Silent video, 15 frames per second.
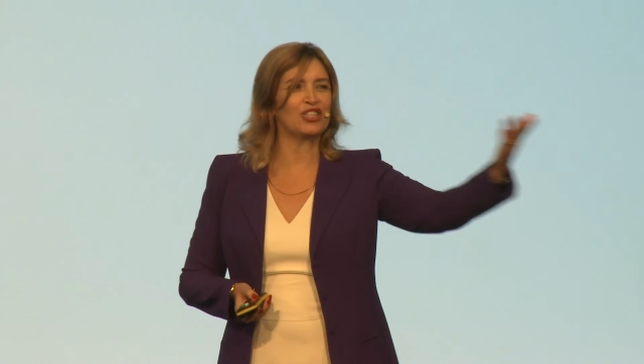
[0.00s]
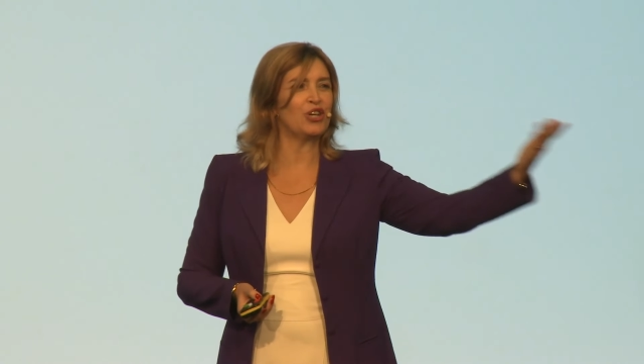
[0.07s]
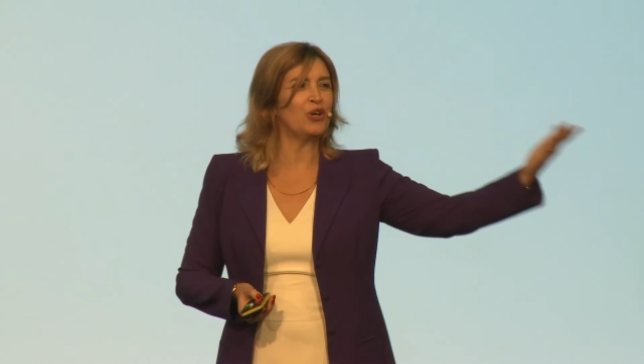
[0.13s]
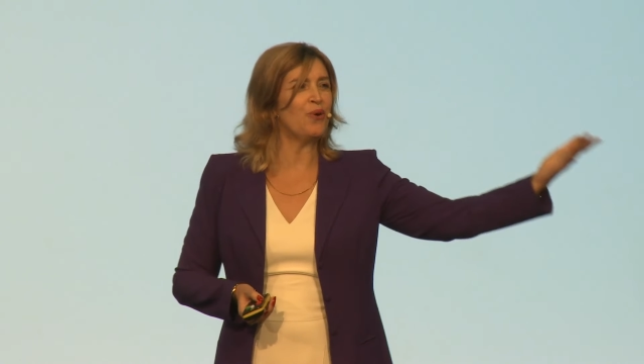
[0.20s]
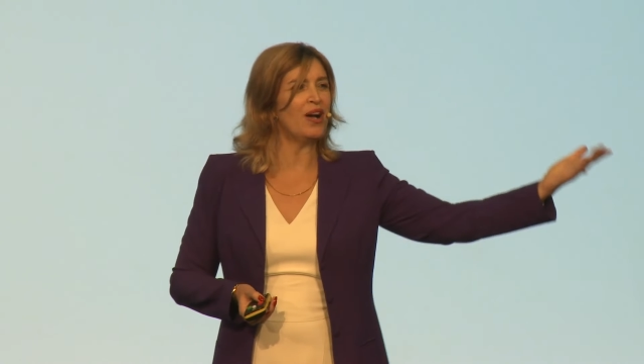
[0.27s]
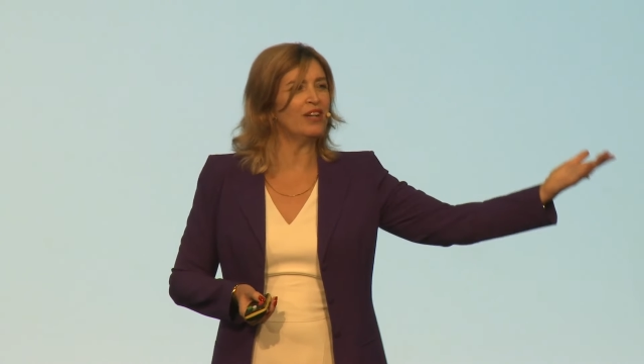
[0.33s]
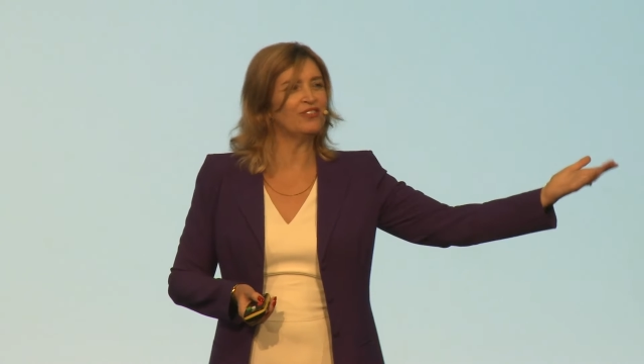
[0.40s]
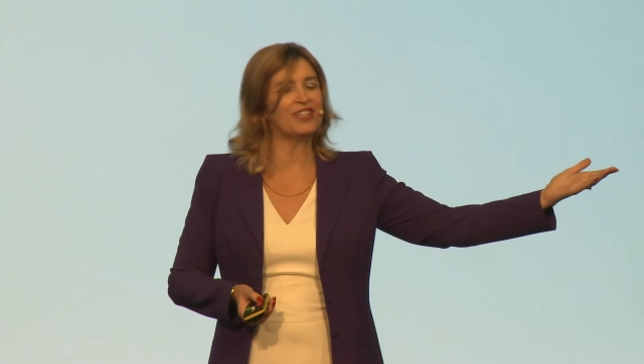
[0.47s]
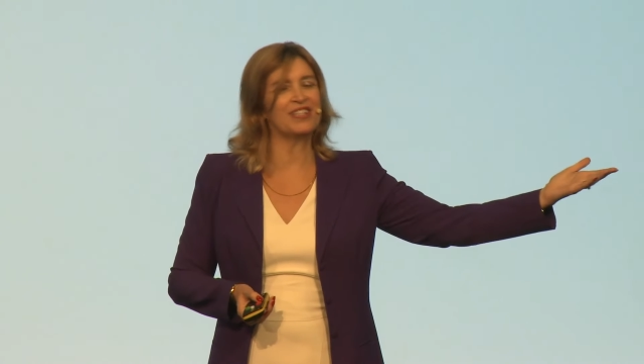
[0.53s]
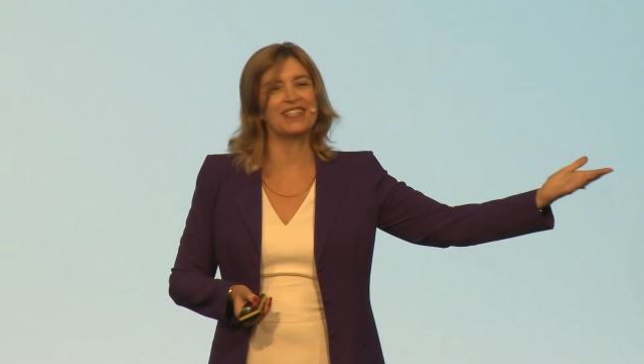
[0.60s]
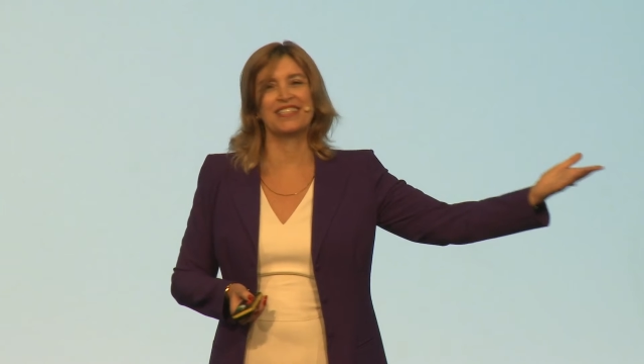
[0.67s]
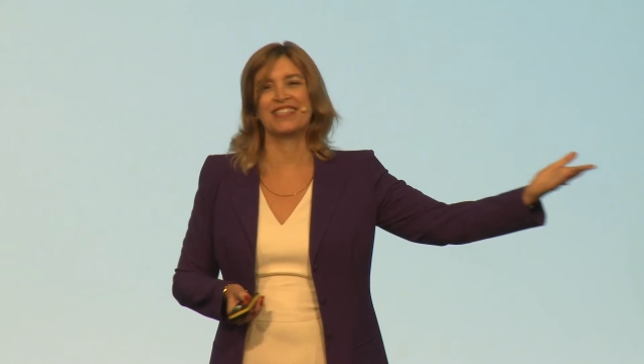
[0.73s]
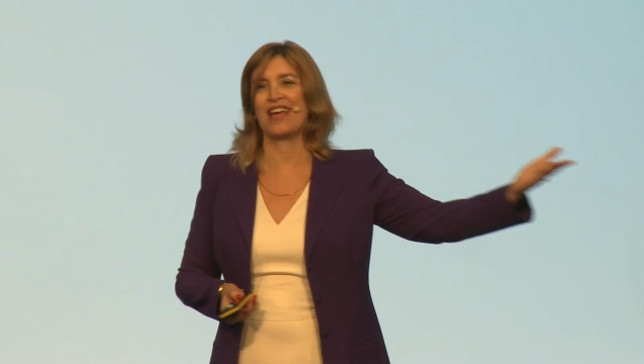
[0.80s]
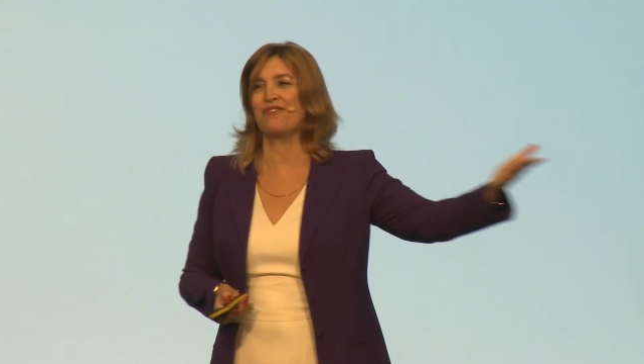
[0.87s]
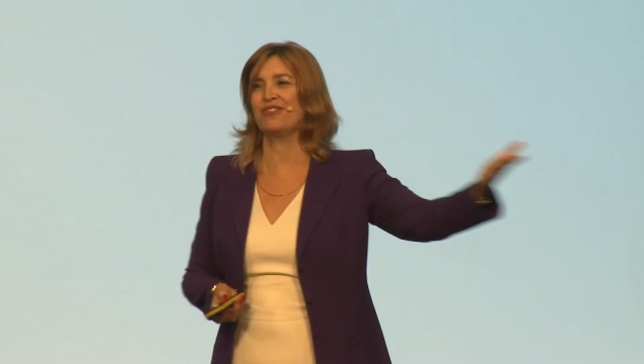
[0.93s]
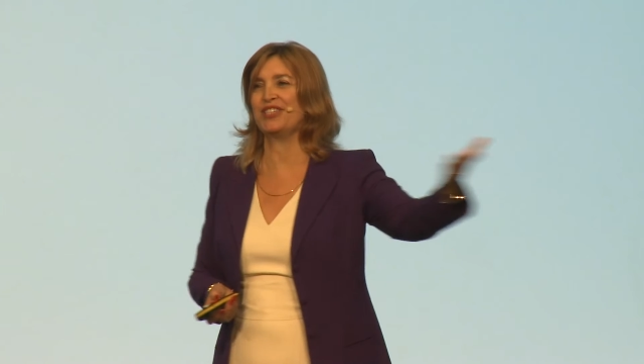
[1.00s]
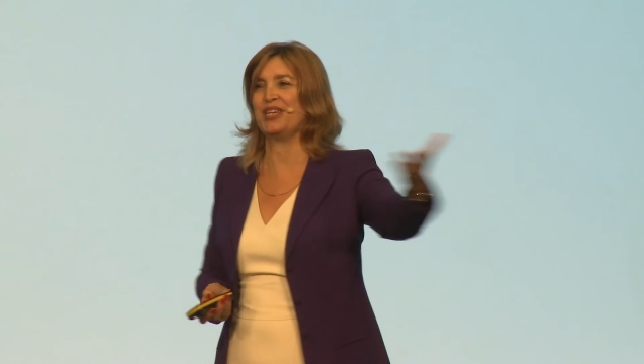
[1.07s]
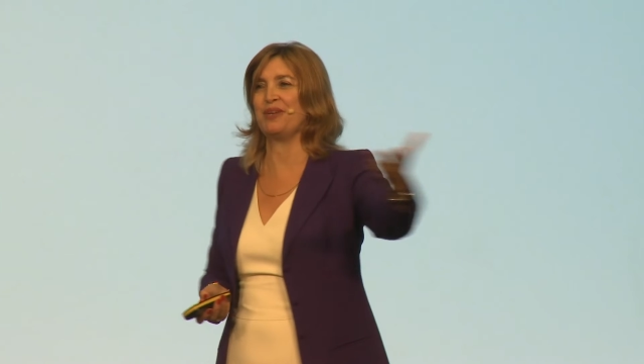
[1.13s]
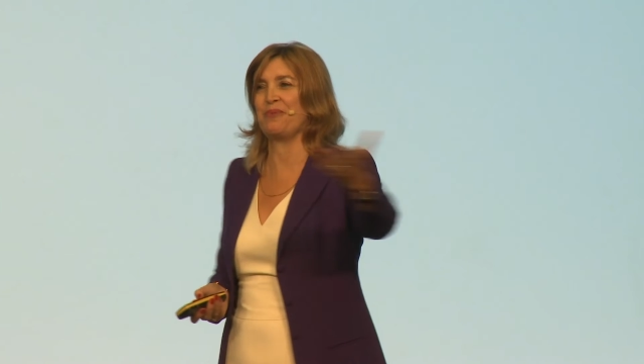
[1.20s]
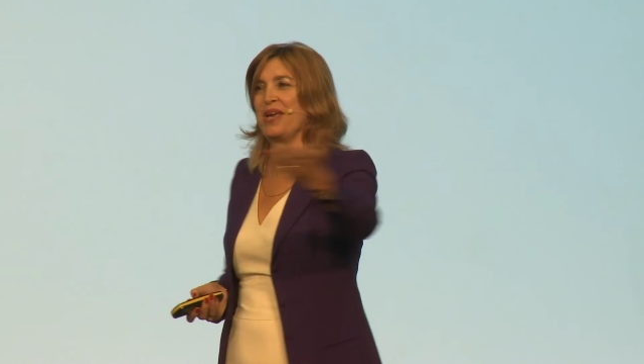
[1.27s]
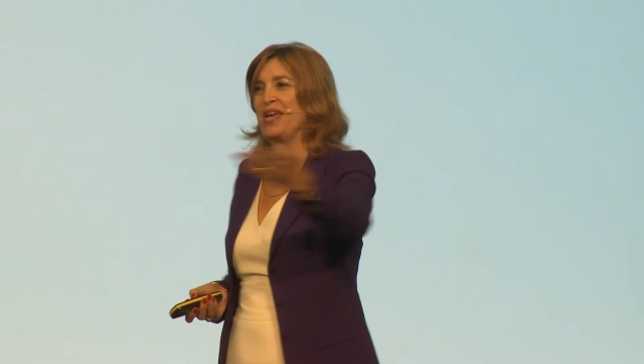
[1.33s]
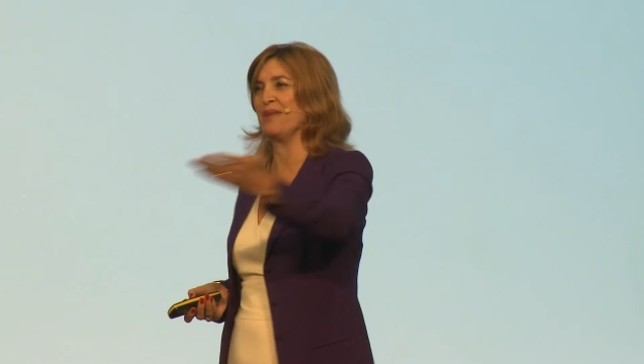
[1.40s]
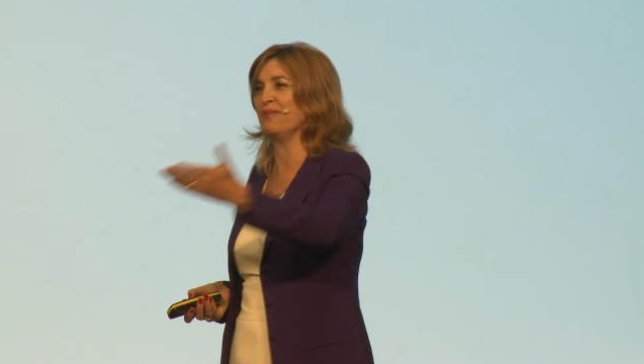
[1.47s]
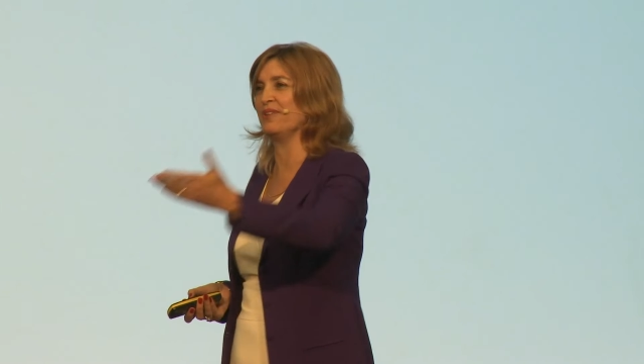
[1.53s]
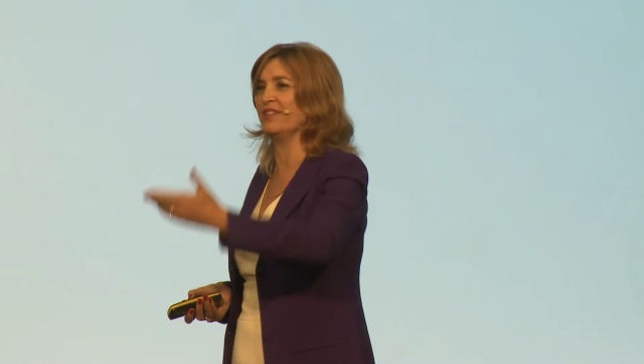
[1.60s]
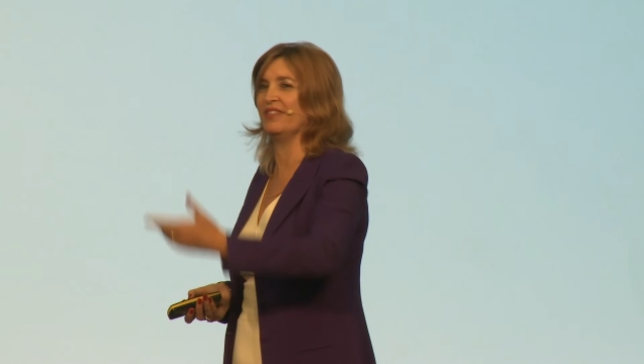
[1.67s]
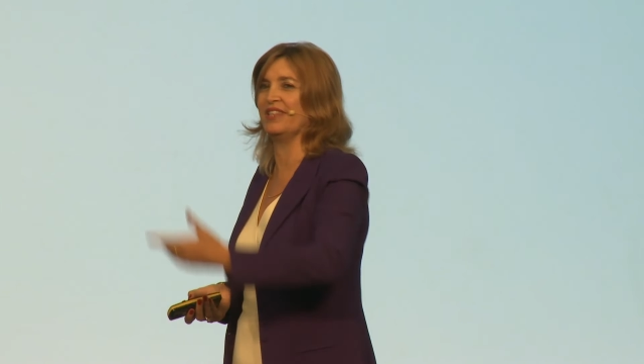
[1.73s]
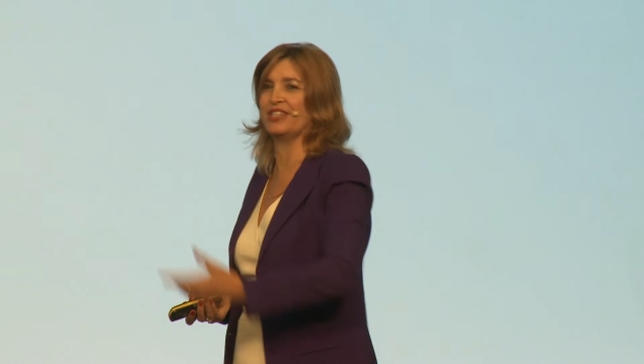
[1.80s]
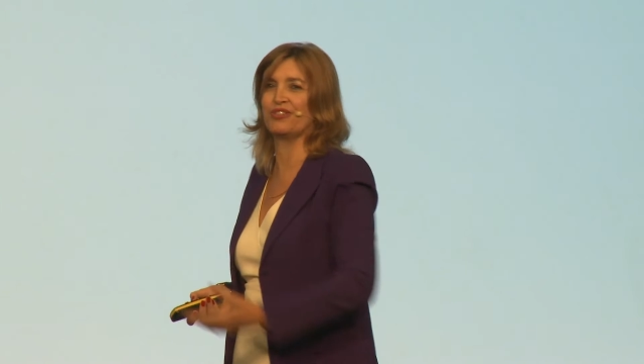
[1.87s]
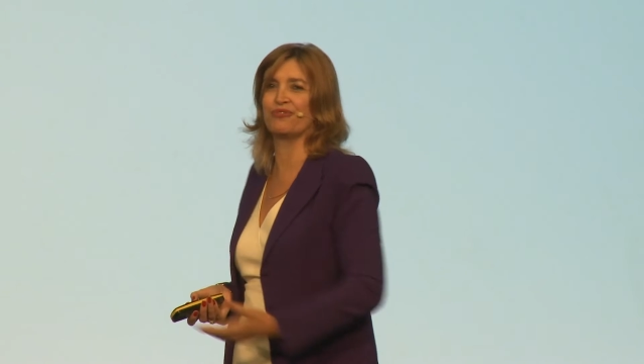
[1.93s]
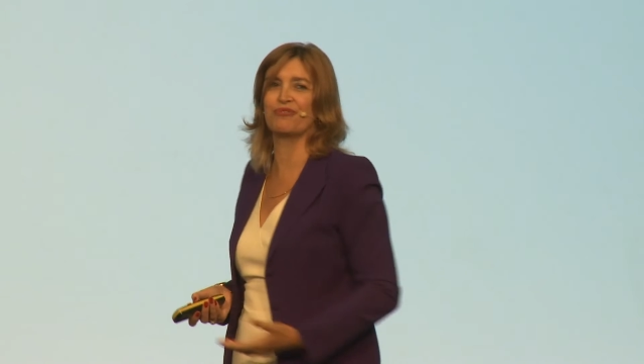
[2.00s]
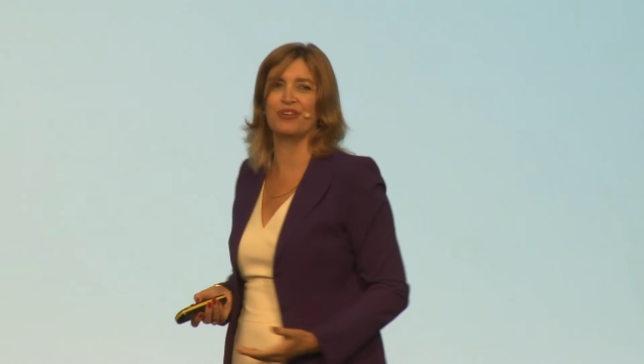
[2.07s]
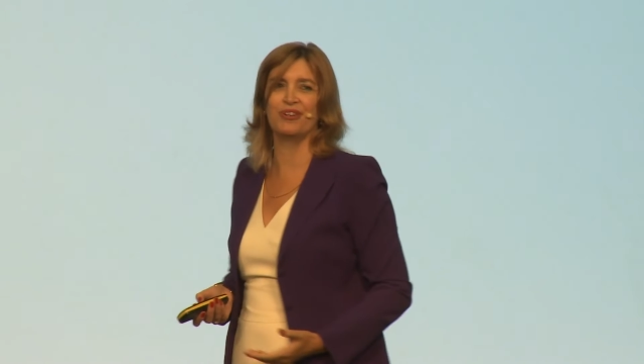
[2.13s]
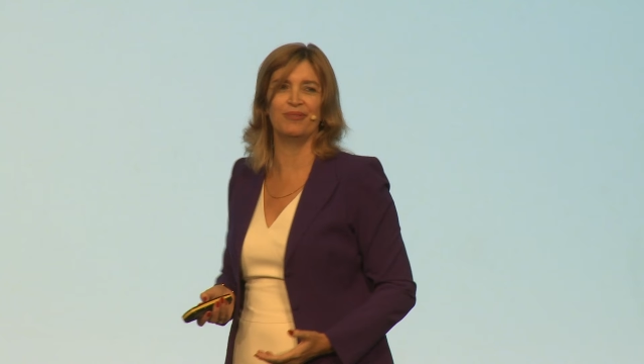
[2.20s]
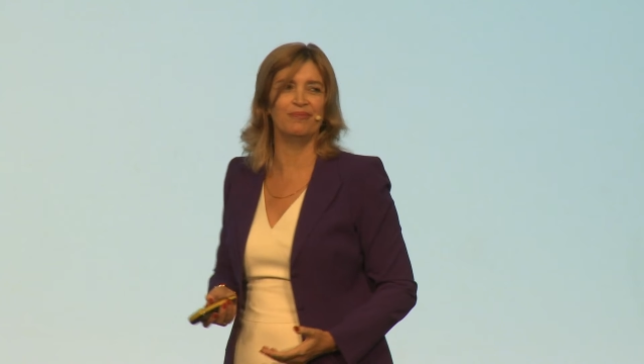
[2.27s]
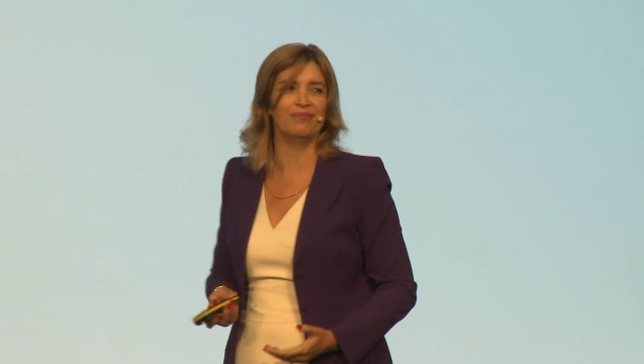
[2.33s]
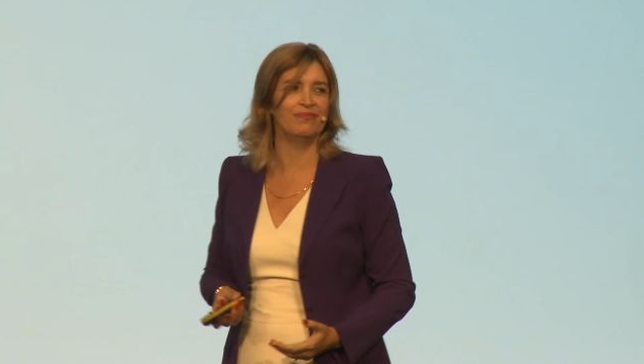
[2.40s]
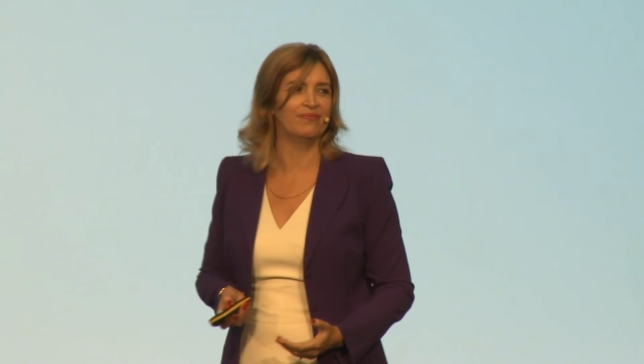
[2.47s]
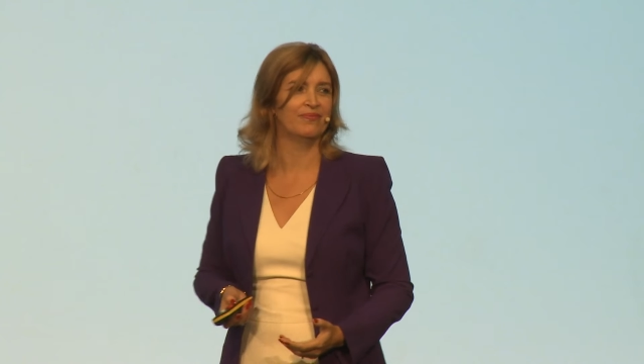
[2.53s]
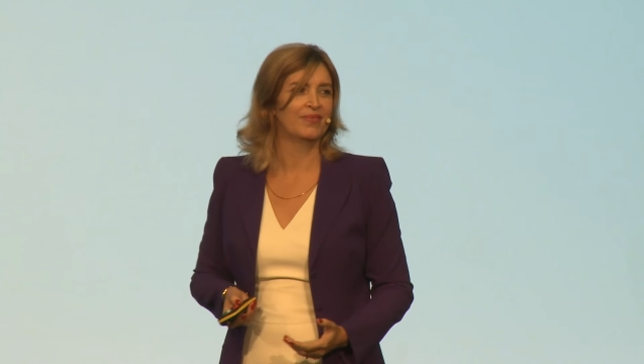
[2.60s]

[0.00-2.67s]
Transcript: 270 people in this room,